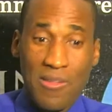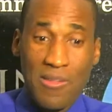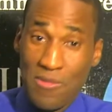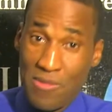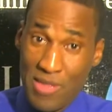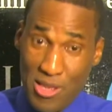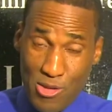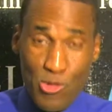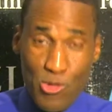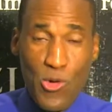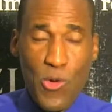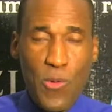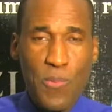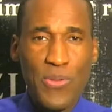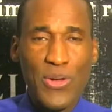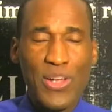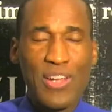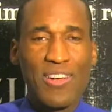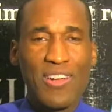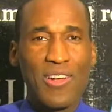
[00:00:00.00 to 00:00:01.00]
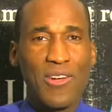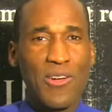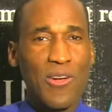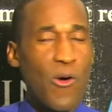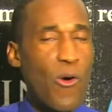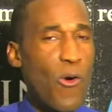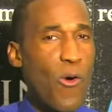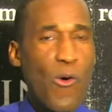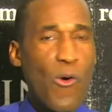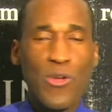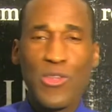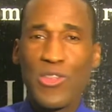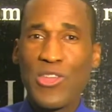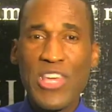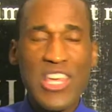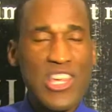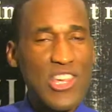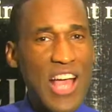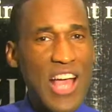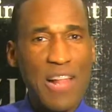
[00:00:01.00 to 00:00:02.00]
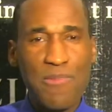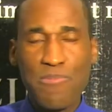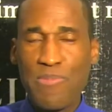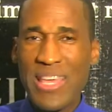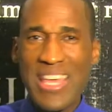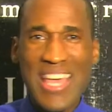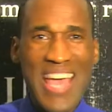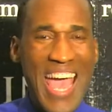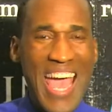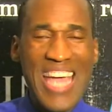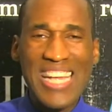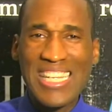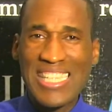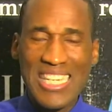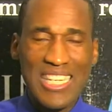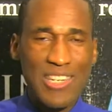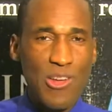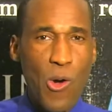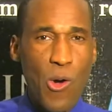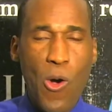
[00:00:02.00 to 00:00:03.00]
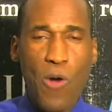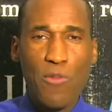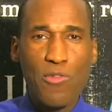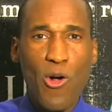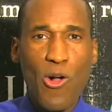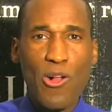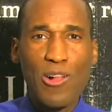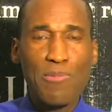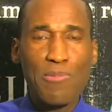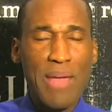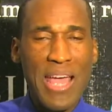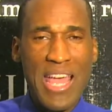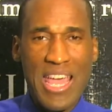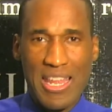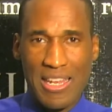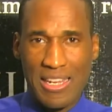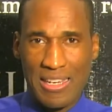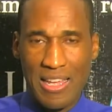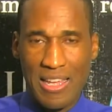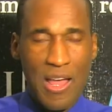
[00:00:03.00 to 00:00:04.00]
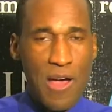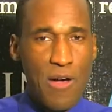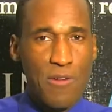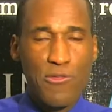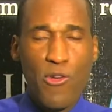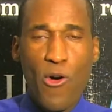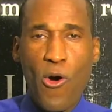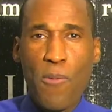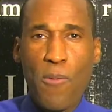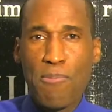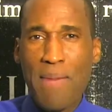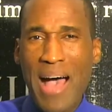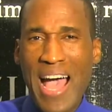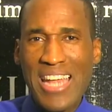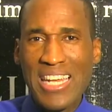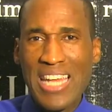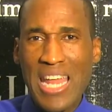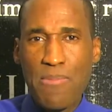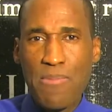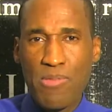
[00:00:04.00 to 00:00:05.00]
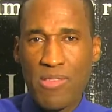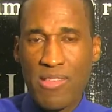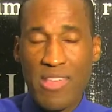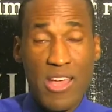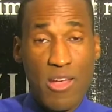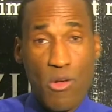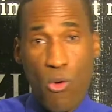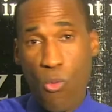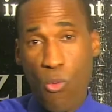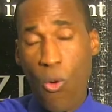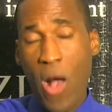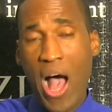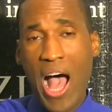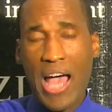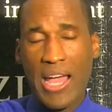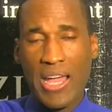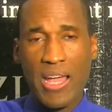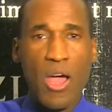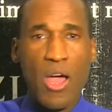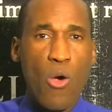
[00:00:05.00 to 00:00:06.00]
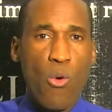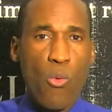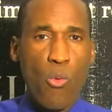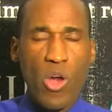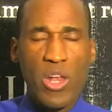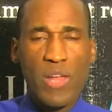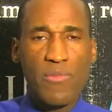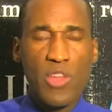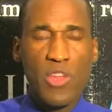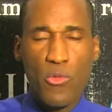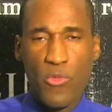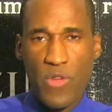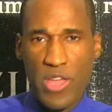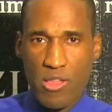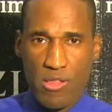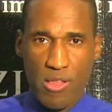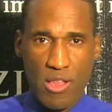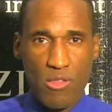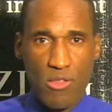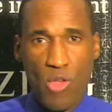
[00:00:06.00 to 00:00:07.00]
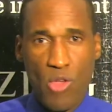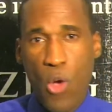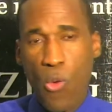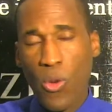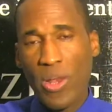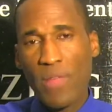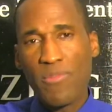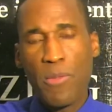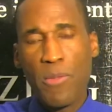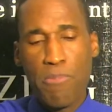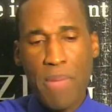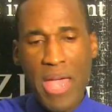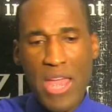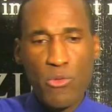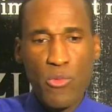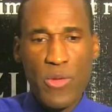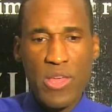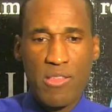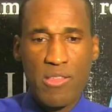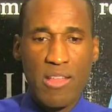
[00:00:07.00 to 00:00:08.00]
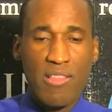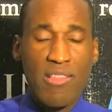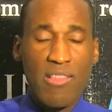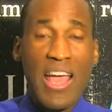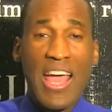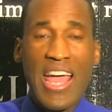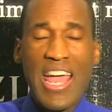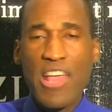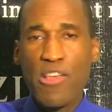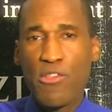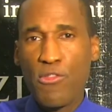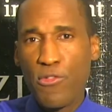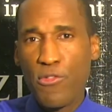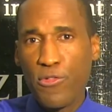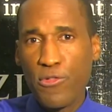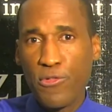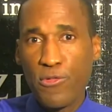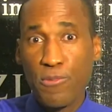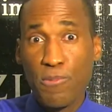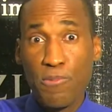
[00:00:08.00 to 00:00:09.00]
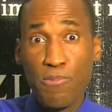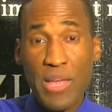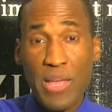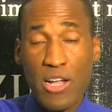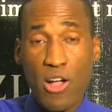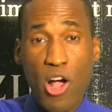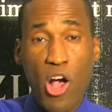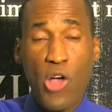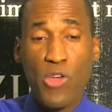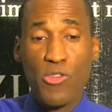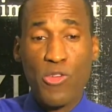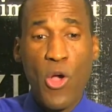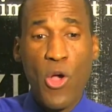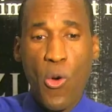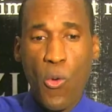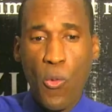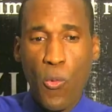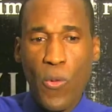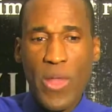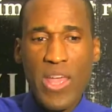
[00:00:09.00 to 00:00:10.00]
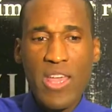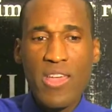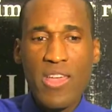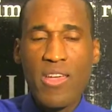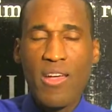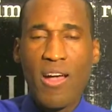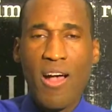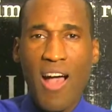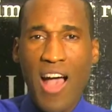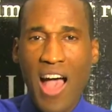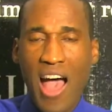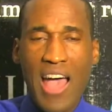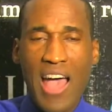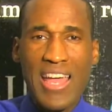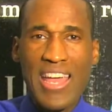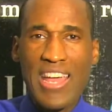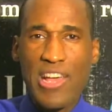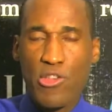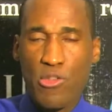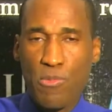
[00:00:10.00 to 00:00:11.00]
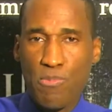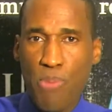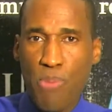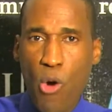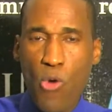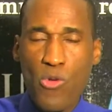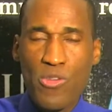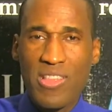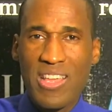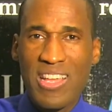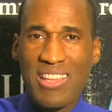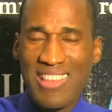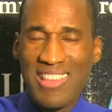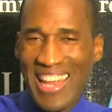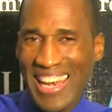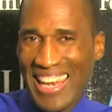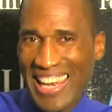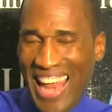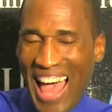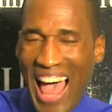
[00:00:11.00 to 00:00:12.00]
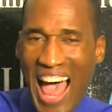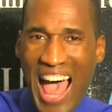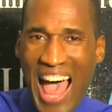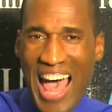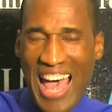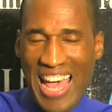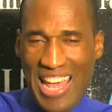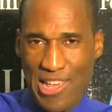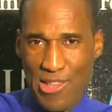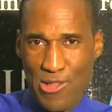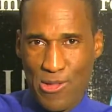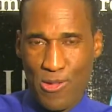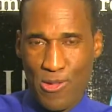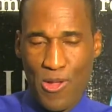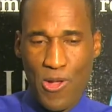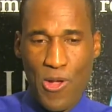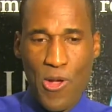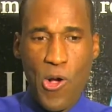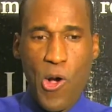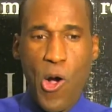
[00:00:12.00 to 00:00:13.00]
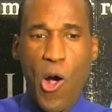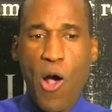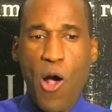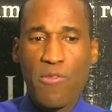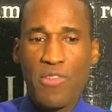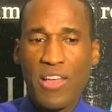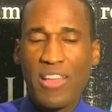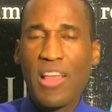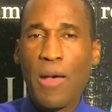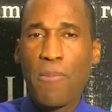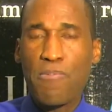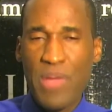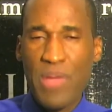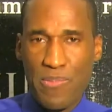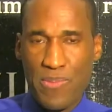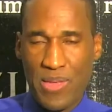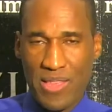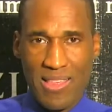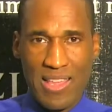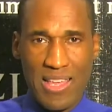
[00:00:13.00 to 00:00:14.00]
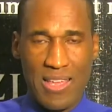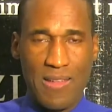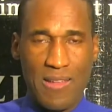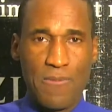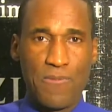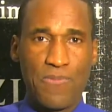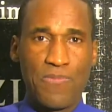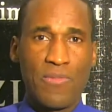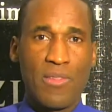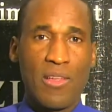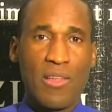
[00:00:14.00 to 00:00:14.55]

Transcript: this group? Oh, ye shall be hated of all men for my name's sake. Why? One of the reasons, one of the main reasons is because we are exposing the lies of the papacy.